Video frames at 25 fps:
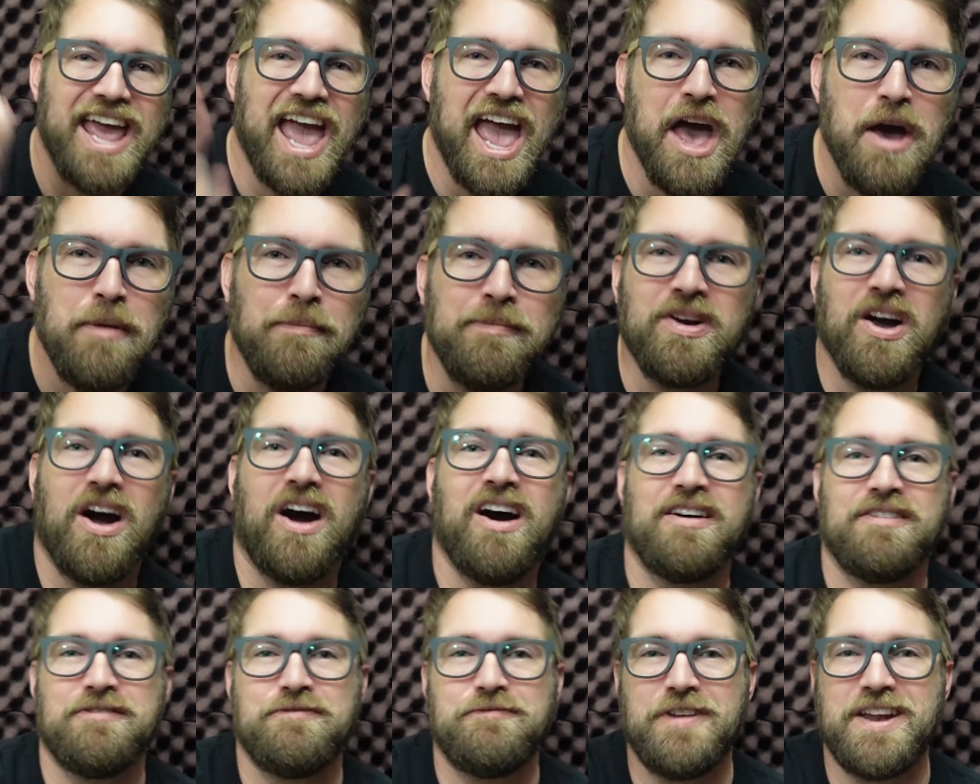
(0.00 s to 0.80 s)
am
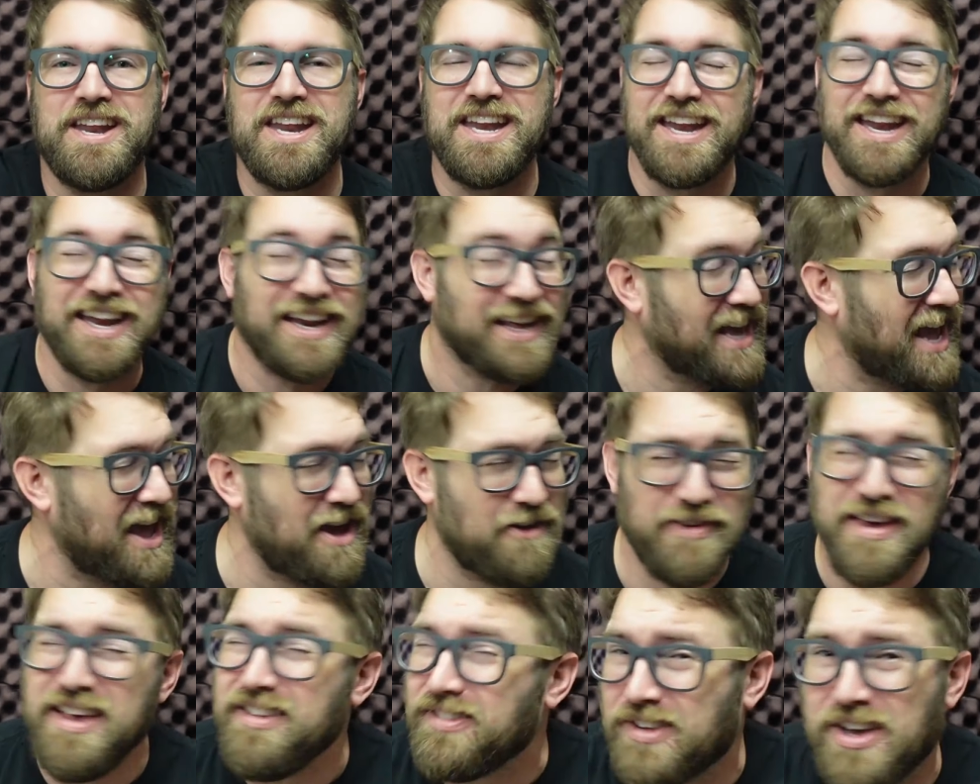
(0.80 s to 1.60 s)
confident in a
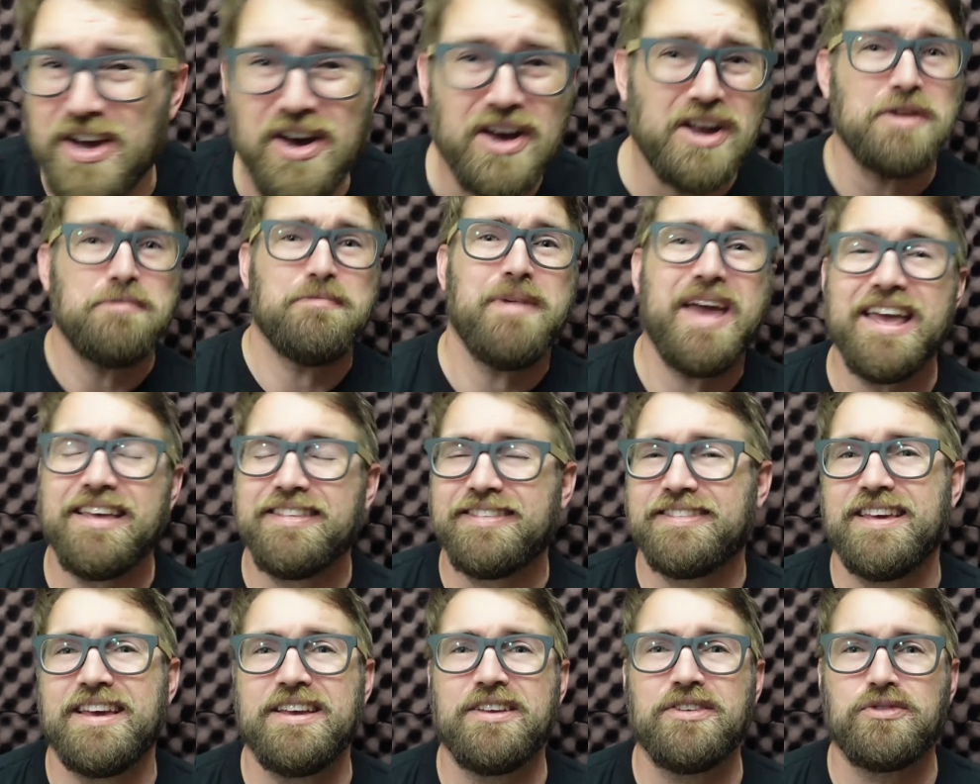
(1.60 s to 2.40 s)
cave." He's going to make
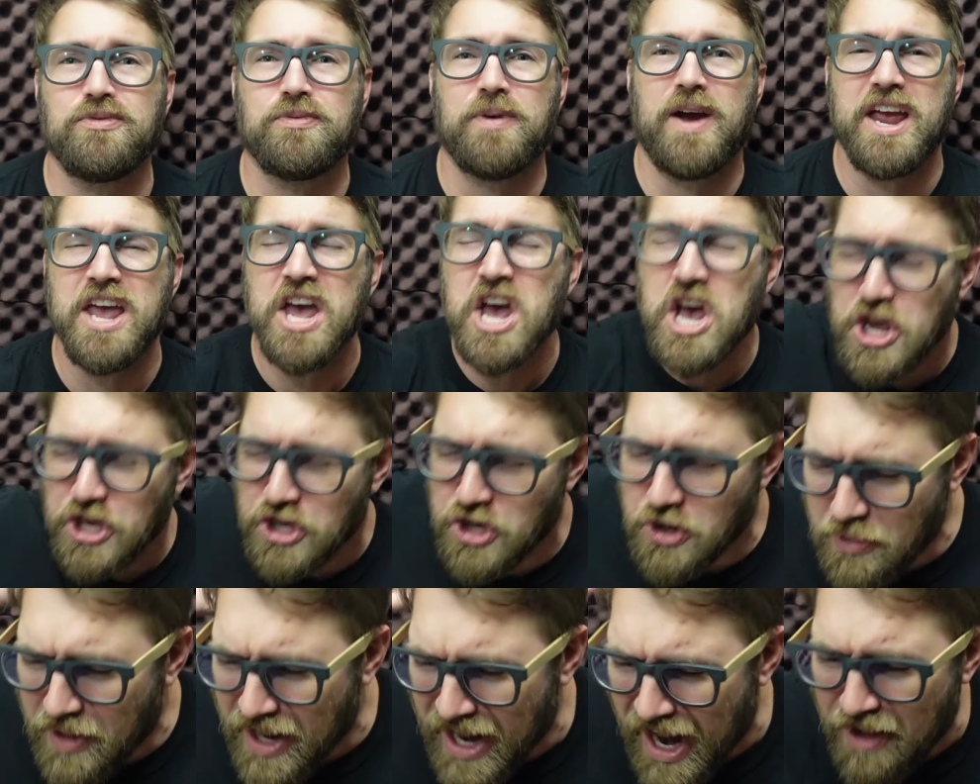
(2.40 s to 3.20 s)
things right.
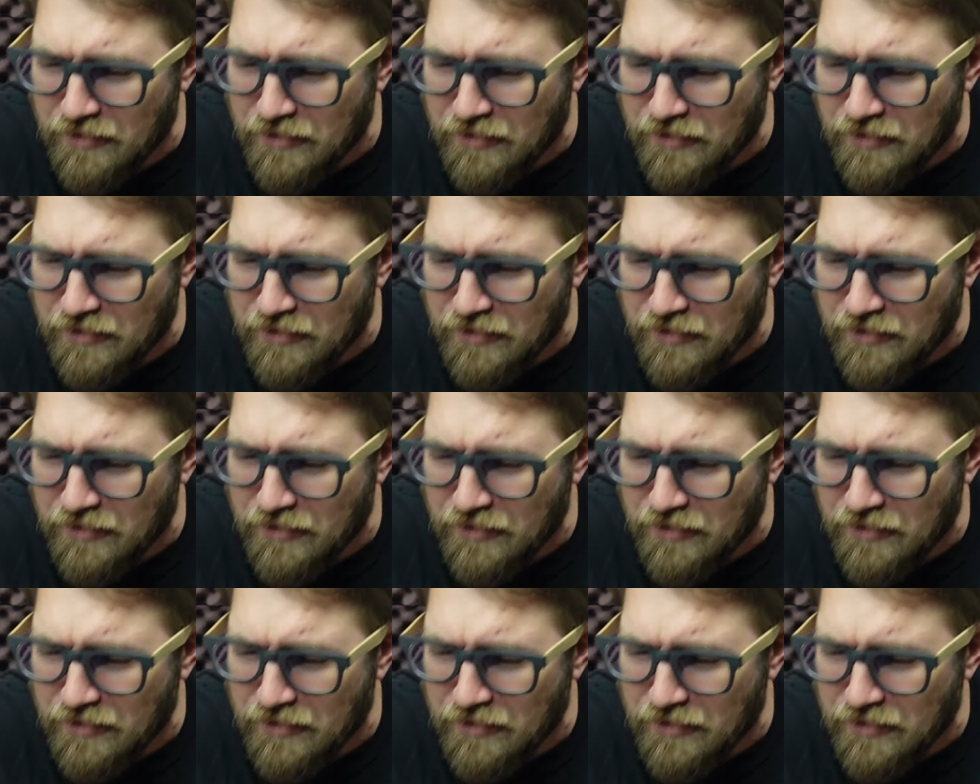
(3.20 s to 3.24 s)
You can